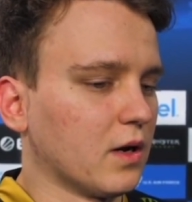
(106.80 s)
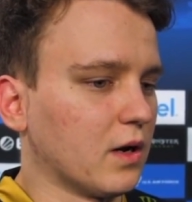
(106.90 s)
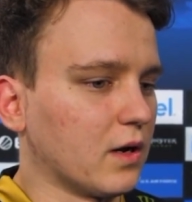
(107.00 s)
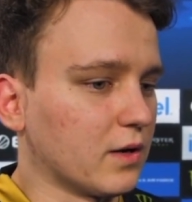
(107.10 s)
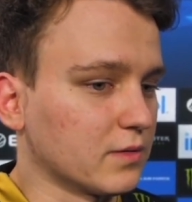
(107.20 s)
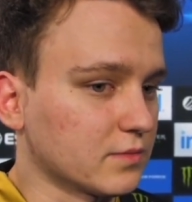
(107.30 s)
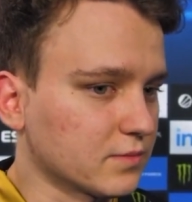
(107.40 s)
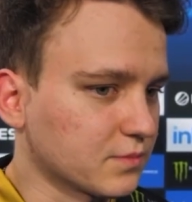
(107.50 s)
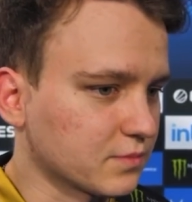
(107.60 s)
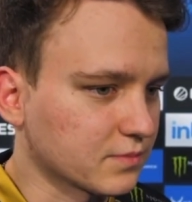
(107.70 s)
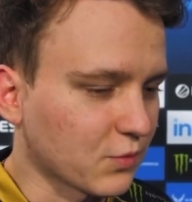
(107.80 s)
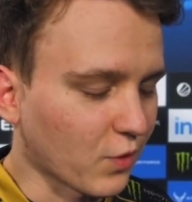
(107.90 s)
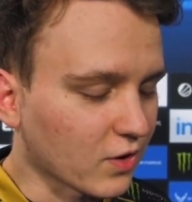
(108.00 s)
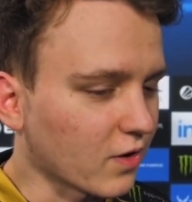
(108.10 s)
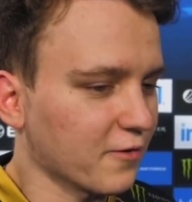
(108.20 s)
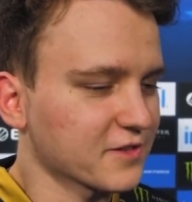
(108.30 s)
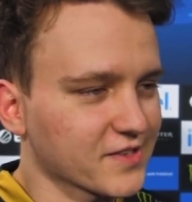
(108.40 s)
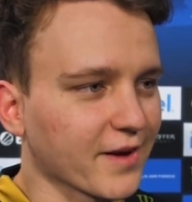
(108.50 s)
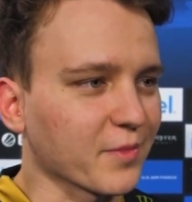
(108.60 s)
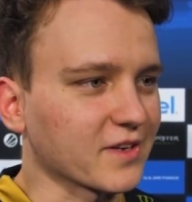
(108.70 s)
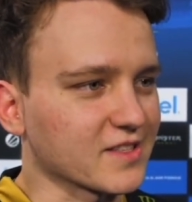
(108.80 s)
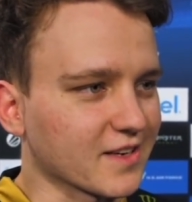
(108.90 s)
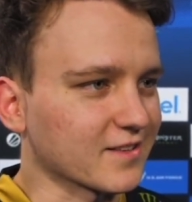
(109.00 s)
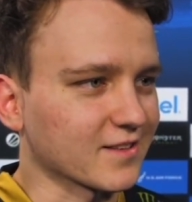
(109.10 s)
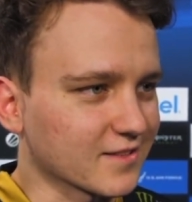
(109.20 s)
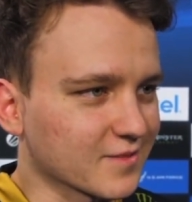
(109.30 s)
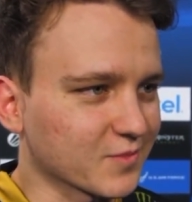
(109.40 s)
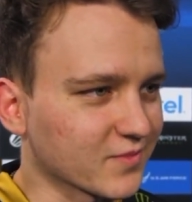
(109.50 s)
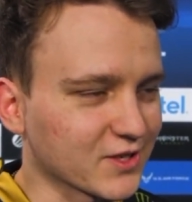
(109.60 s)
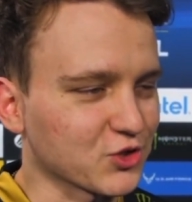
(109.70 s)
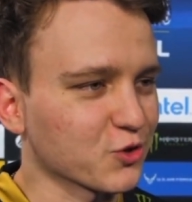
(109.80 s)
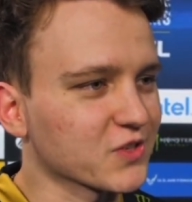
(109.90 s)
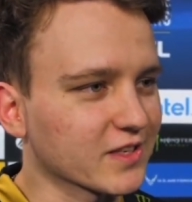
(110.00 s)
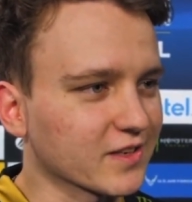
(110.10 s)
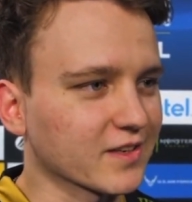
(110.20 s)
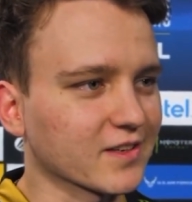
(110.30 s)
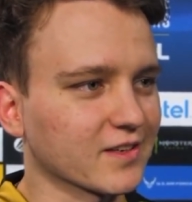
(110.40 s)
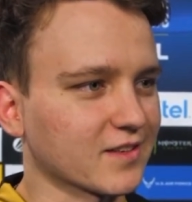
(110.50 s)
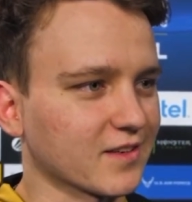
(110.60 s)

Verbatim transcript: Uh, well, obviously, I'm going to say that there's no ceiling.